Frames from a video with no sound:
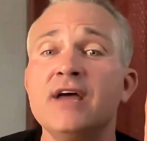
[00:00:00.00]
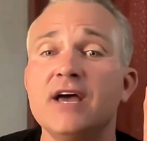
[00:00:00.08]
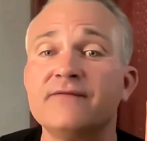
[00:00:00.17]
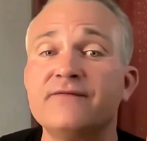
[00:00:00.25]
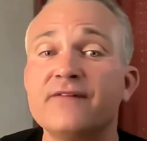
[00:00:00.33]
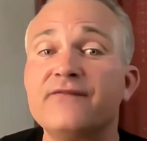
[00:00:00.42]

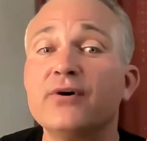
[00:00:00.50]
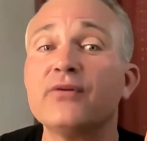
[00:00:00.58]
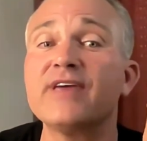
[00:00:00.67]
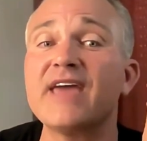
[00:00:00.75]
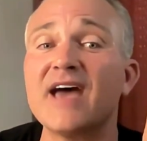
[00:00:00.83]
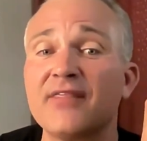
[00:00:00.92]
and fulfill
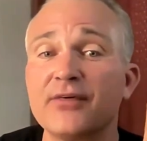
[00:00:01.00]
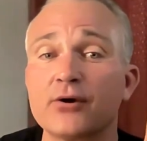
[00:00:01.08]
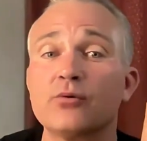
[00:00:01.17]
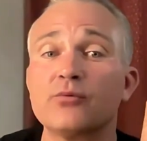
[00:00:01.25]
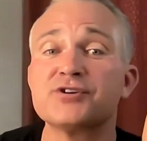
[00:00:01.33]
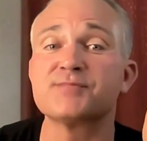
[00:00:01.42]
the
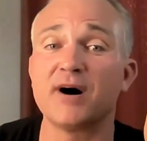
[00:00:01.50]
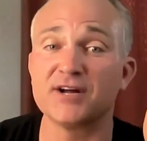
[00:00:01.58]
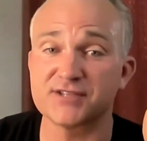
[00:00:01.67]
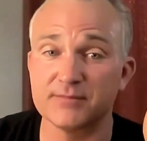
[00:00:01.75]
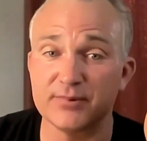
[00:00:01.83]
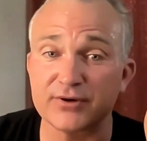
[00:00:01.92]
ethical
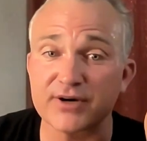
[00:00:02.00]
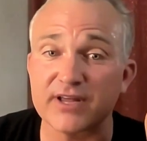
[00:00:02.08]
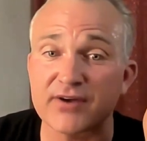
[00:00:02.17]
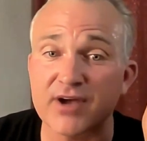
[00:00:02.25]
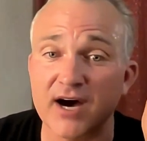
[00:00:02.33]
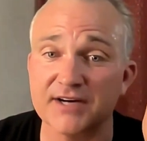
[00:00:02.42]
responsibility
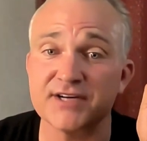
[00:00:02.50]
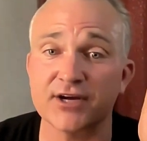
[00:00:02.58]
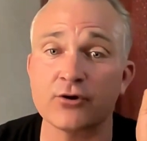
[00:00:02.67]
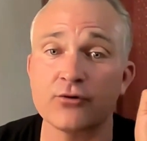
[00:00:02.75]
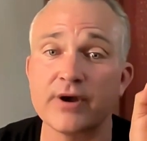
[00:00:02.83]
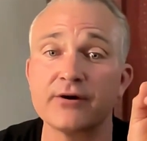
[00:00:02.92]
of
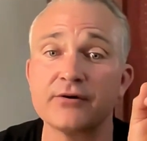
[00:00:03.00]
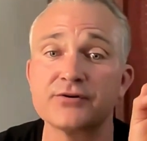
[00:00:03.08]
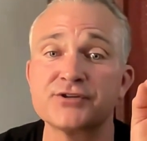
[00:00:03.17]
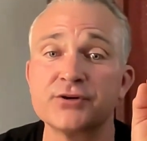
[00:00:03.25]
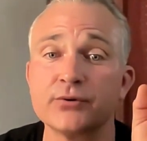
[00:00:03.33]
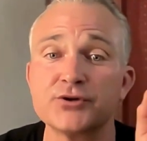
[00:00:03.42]
content creators
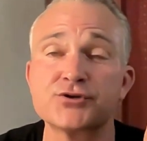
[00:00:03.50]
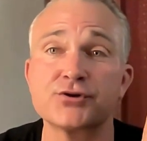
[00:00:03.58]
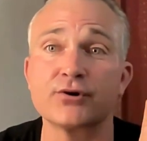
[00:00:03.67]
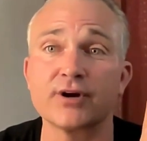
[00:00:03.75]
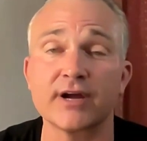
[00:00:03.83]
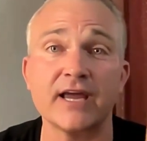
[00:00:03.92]
to
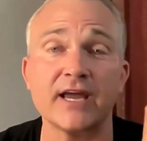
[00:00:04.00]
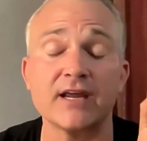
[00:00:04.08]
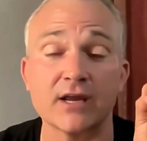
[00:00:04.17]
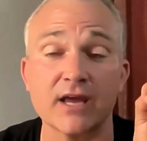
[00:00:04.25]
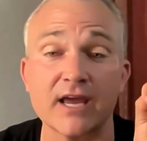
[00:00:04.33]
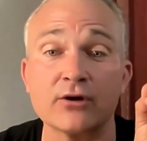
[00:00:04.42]
ensure
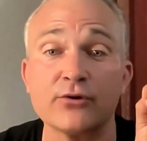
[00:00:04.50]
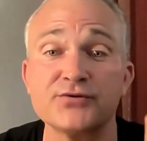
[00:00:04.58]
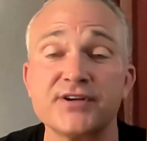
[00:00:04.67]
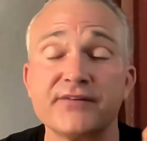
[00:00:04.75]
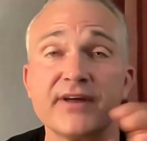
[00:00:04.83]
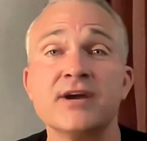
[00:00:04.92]
in
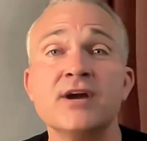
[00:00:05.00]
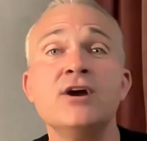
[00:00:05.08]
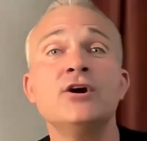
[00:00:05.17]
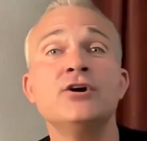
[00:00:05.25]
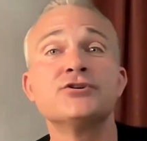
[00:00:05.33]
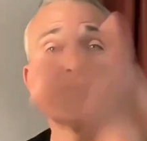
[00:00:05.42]
inclusivity.
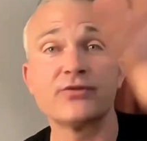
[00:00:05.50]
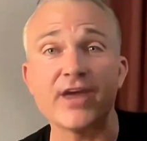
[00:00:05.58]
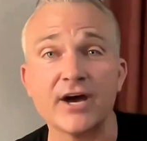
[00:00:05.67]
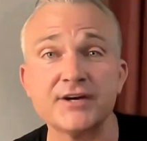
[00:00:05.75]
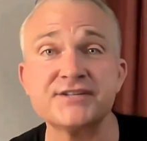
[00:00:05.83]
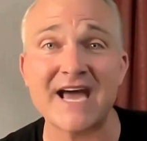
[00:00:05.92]
So the
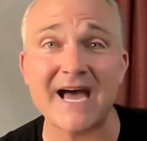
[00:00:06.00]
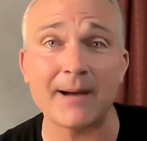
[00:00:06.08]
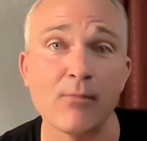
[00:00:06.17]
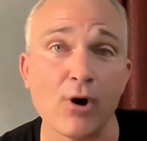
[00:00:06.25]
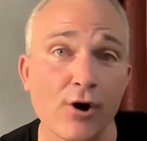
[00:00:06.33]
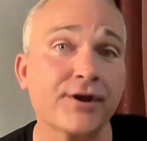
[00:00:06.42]

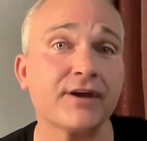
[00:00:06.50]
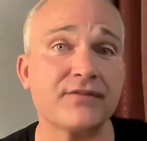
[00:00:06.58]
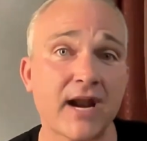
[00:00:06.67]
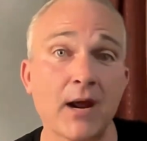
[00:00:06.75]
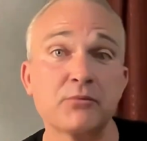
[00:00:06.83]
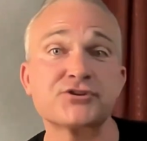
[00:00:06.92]
untapped market
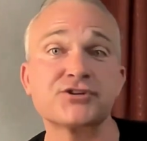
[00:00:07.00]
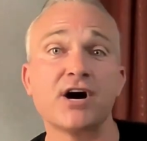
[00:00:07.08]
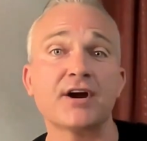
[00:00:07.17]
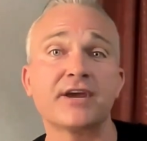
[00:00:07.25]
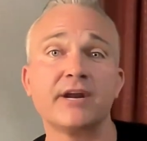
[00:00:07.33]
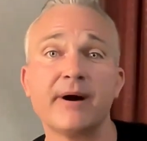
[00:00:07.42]
that I was
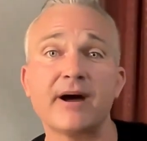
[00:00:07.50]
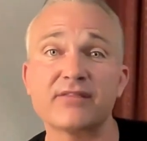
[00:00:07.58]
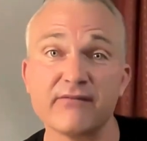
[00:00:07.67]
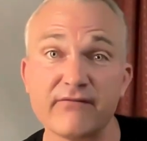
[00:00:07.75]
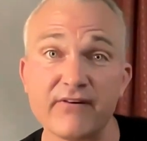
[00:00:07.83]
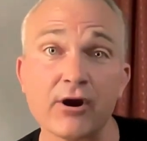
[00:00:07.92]
talking about at
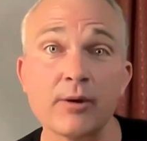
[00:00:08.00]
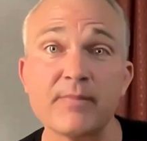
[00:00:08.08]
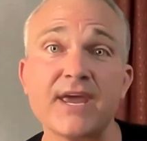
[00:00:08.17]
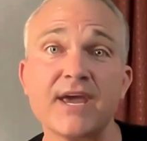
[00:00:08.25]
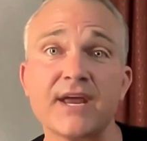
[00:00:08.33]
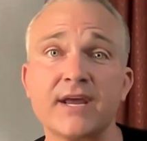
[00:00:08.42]
the very
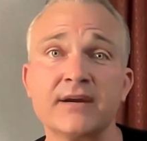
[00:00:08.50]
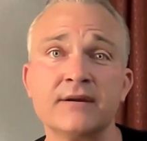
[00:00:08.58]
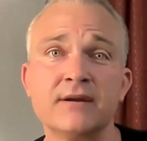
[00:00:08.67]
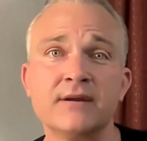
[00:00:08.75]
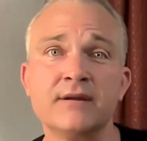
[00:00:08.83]
beginning,